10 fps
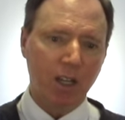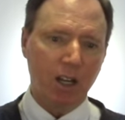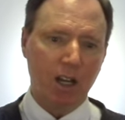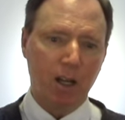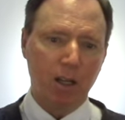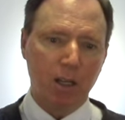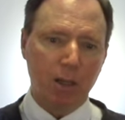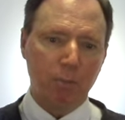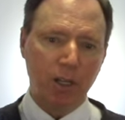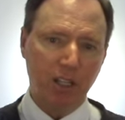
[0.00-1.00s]
uh,
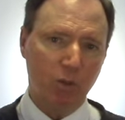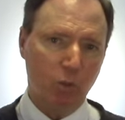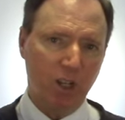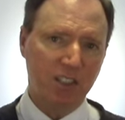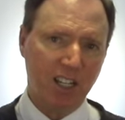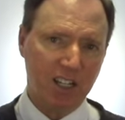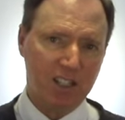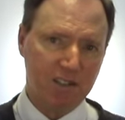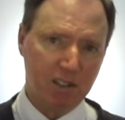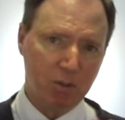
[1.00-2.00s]
pit one
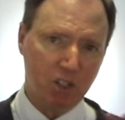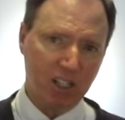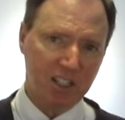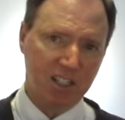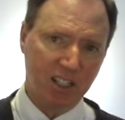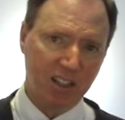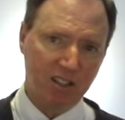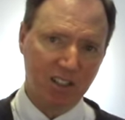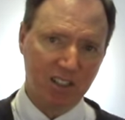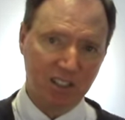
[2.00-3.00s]
text of Scripture against the
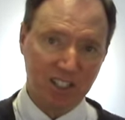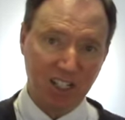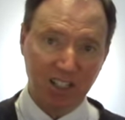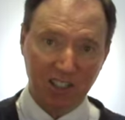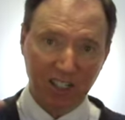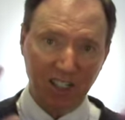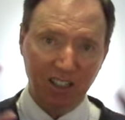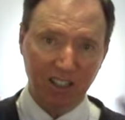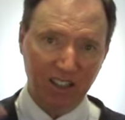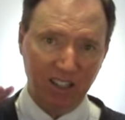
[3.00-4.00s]
other and to say,
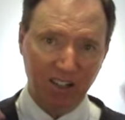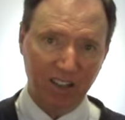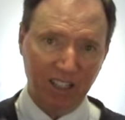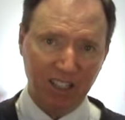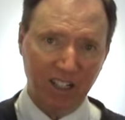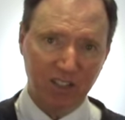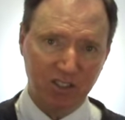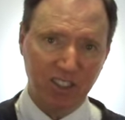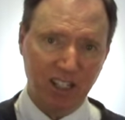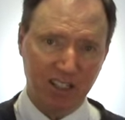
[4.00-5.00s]
see, there they
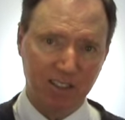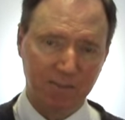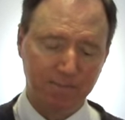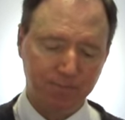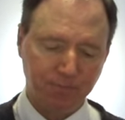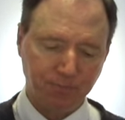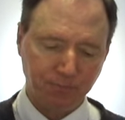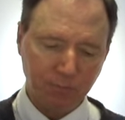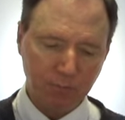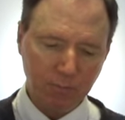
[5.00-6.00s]
contradict.
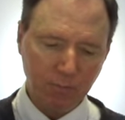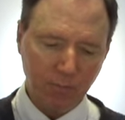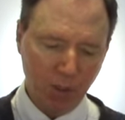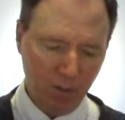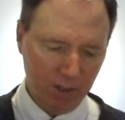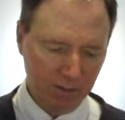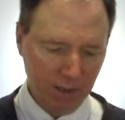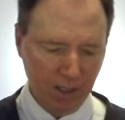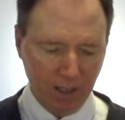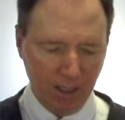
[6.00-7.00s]
Well,
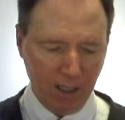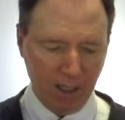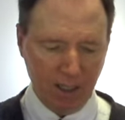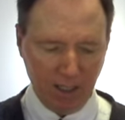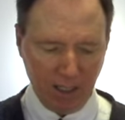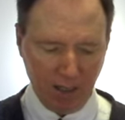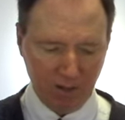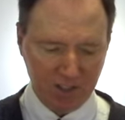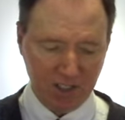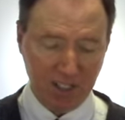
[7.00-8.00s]
uh, I
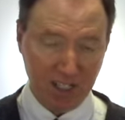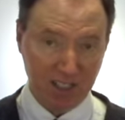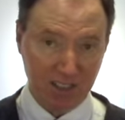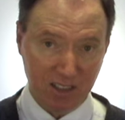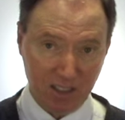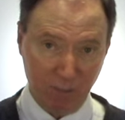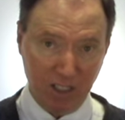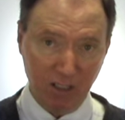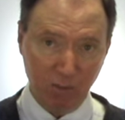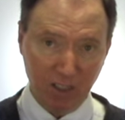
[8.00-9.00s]
would suggest to
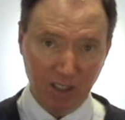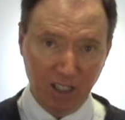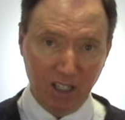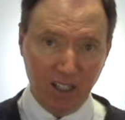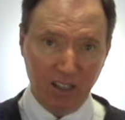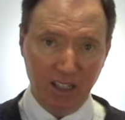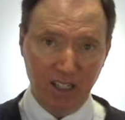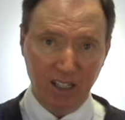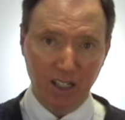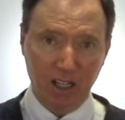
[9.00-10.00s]
begin with,
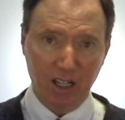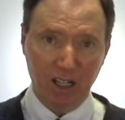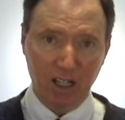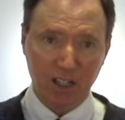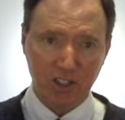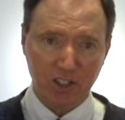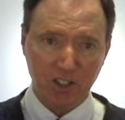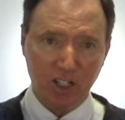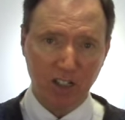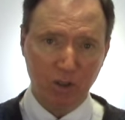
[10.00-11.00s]
they uh,
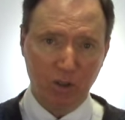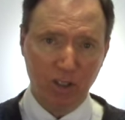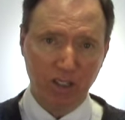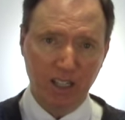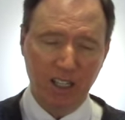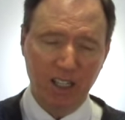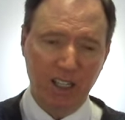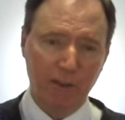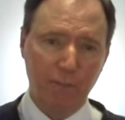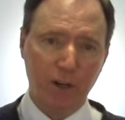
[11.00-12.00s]
start on
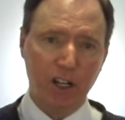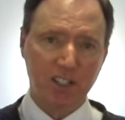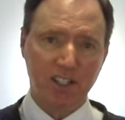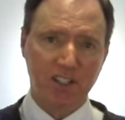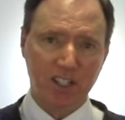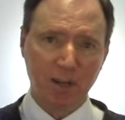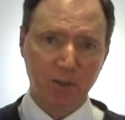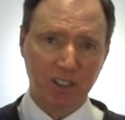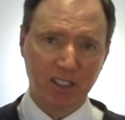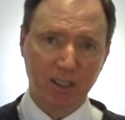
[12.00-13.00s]
a, a false
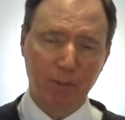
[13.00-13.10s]
assumption that the